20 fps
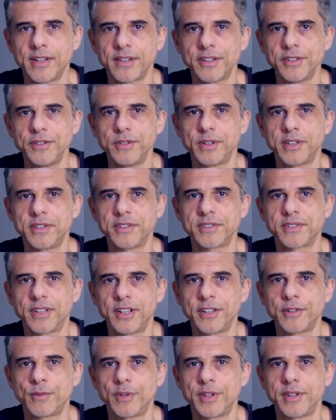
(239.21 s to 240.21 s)
and you can
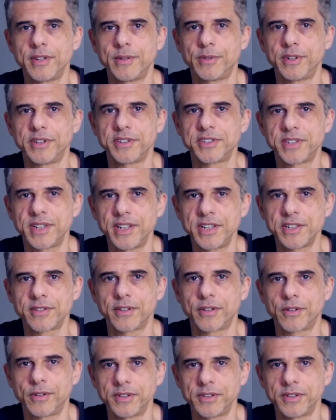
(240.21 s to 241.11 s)
decide whether you want to change the